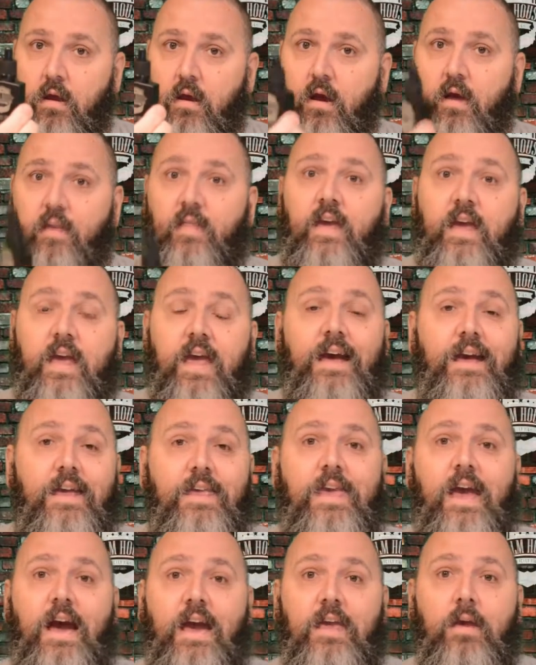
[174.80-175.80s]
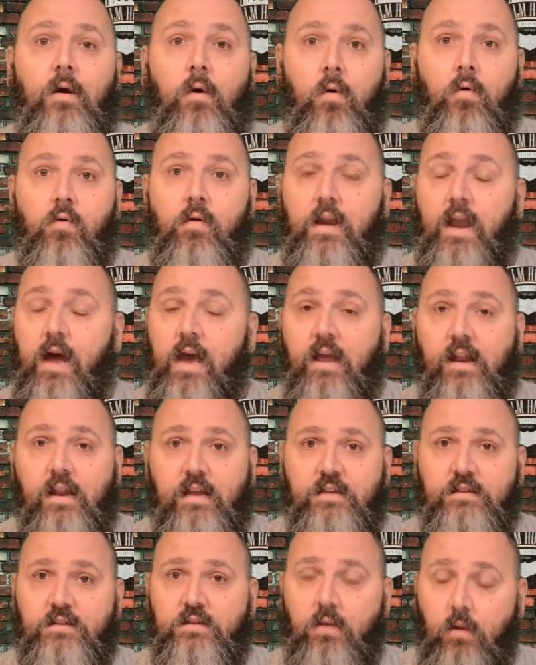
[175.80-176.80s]
and they get a eaight or an A, and
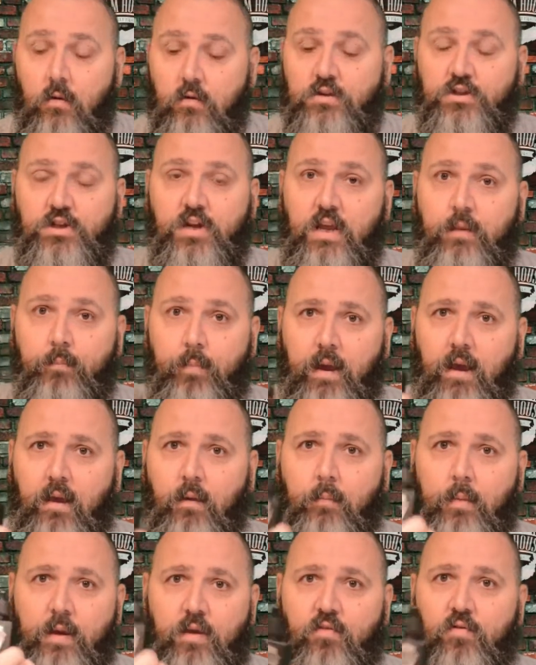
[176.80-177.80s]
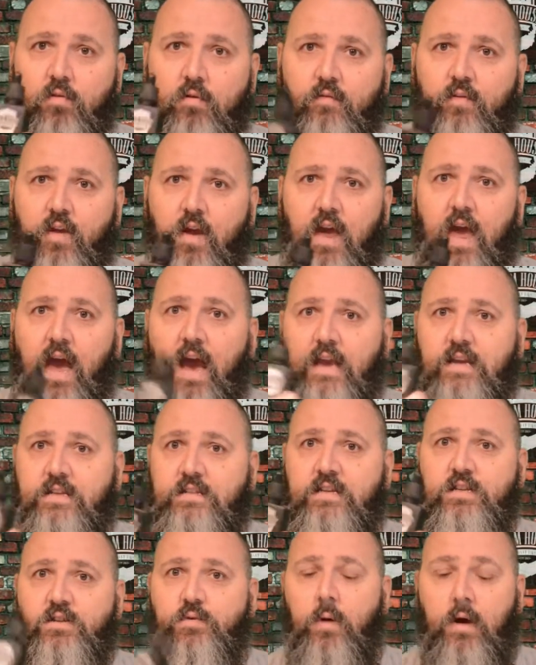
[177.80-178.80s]
it's not cheap. It can be sort of like
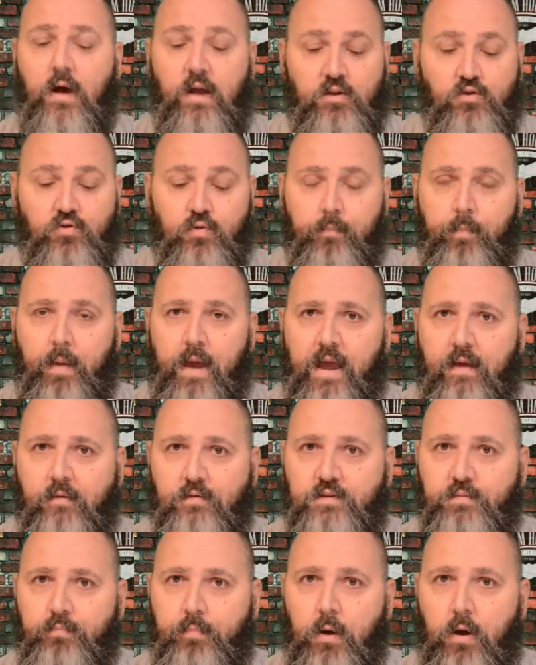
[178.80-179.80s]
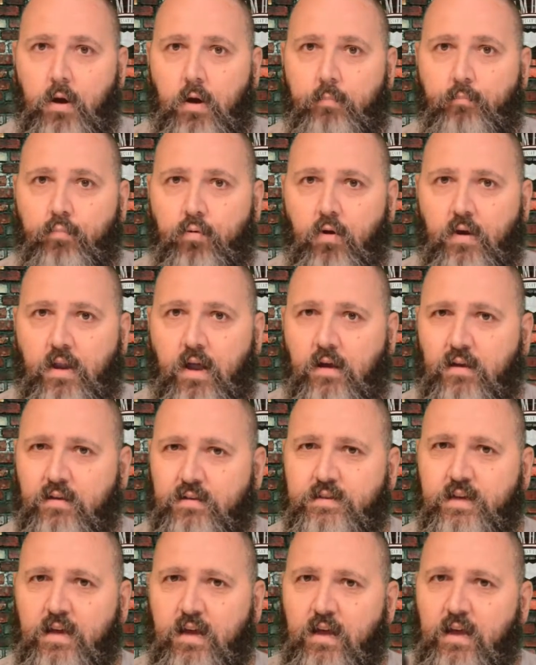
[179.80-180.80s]
£80 to £100 per
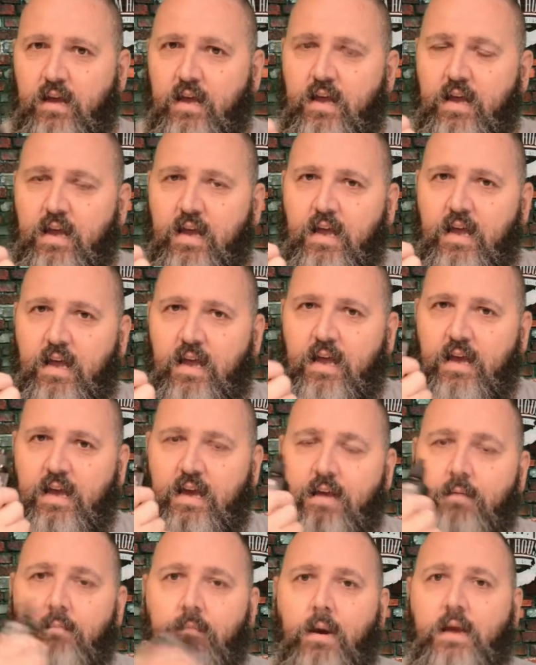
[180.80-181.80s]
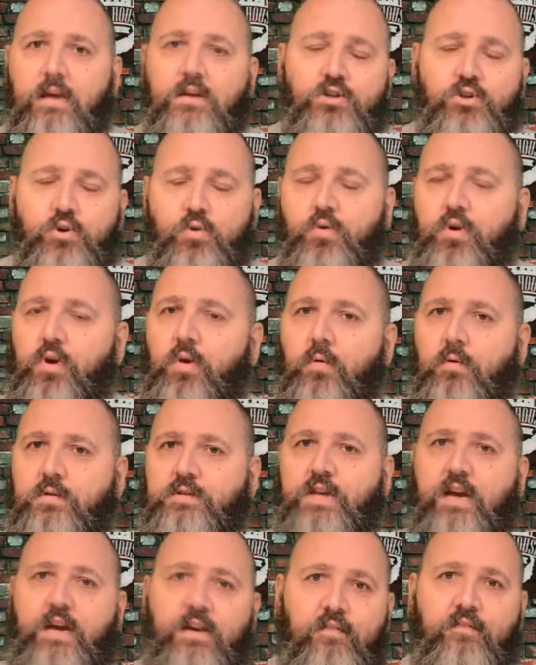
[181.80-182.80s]
product. It makes sure you're
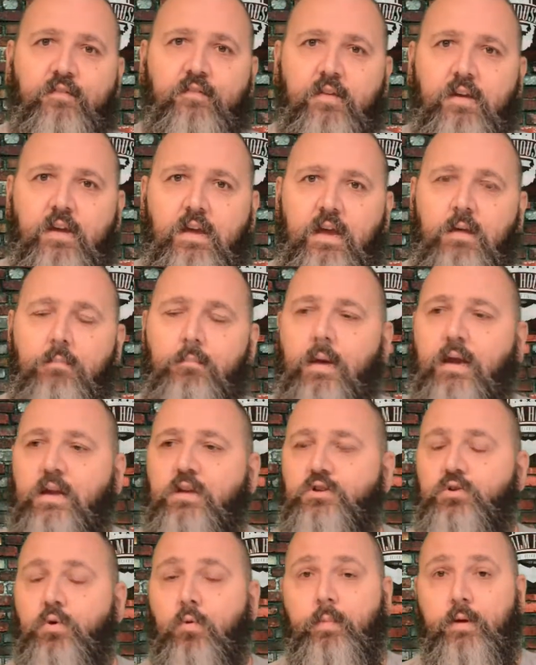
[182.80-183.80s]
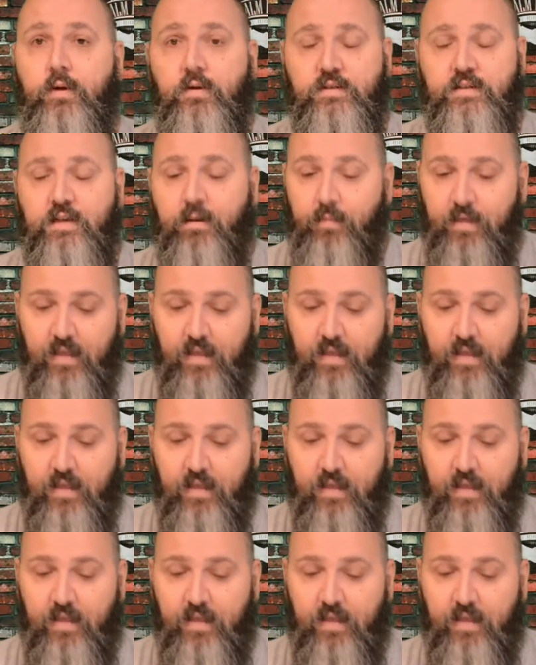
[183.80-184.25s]
safe. It makes sure, because some of